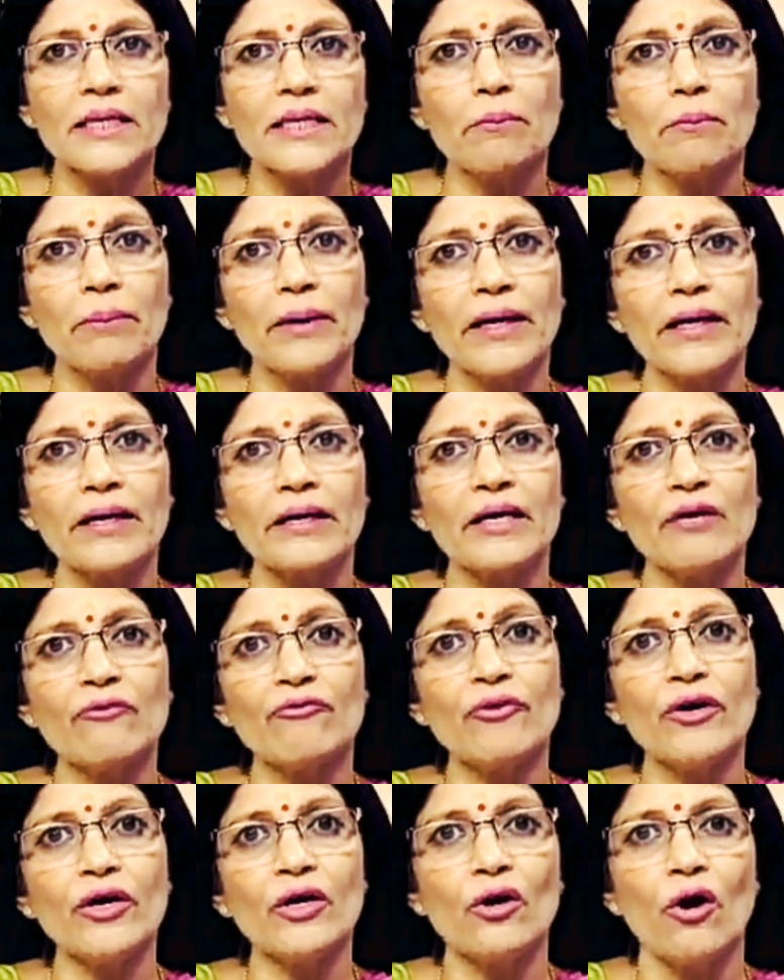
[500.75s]
they bring
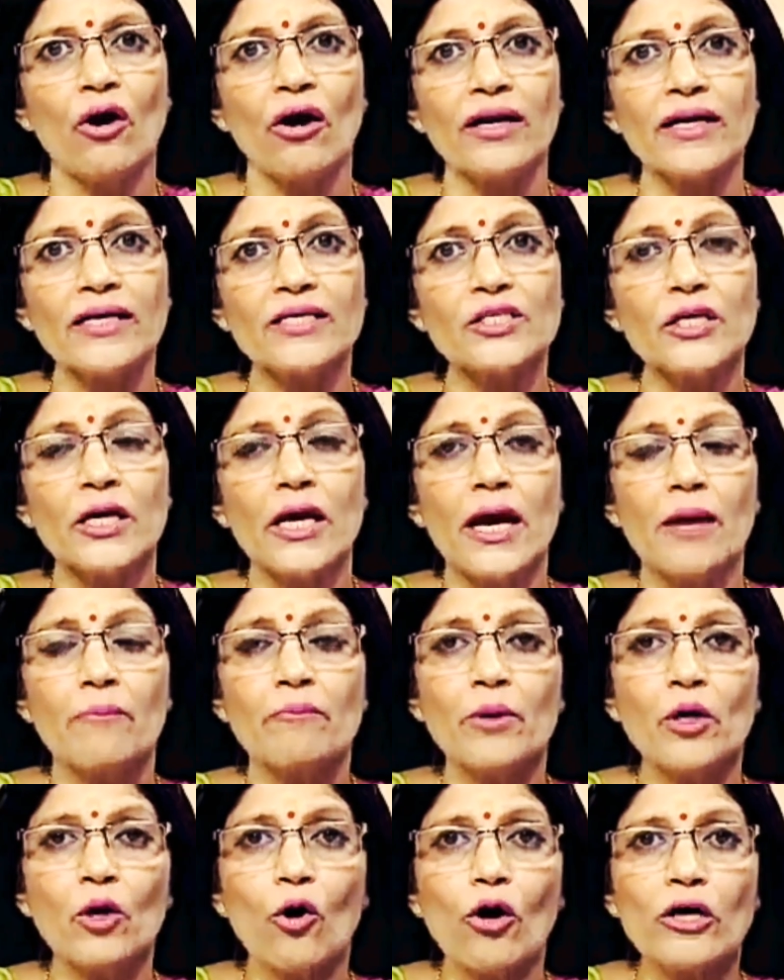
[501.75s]
different knowledge
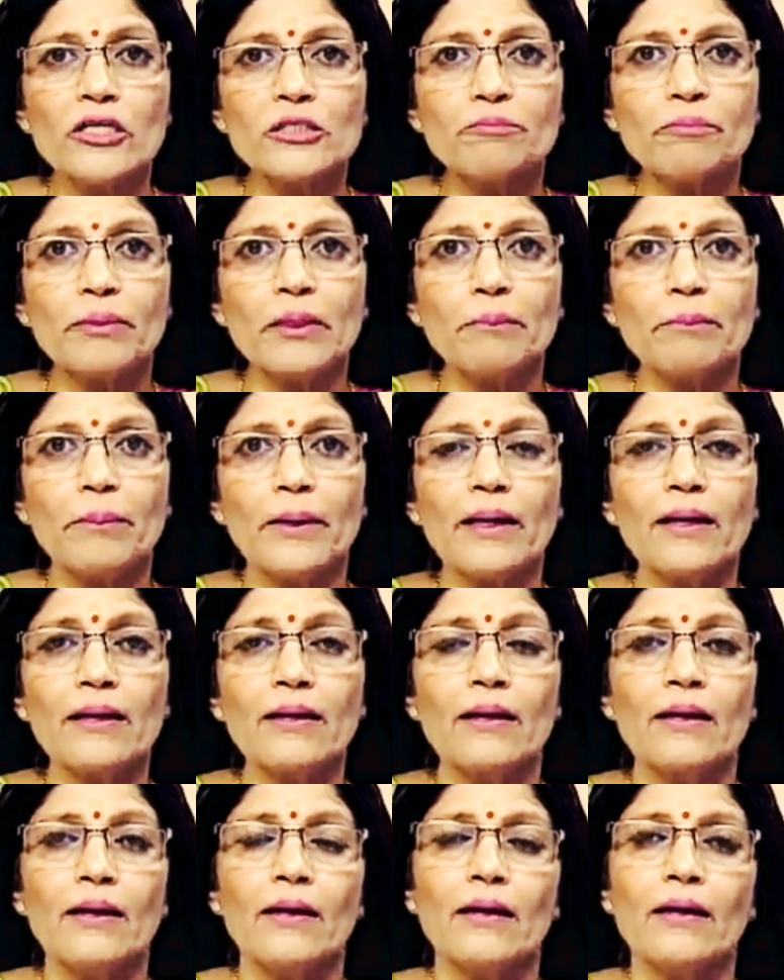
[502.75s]
because
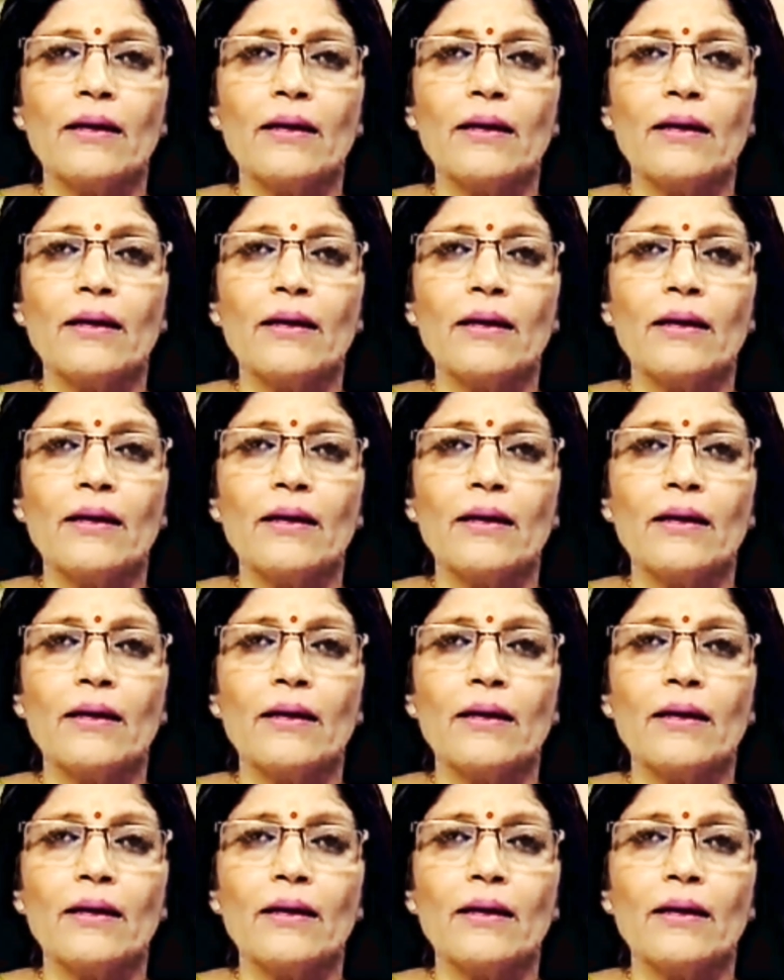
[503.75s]
people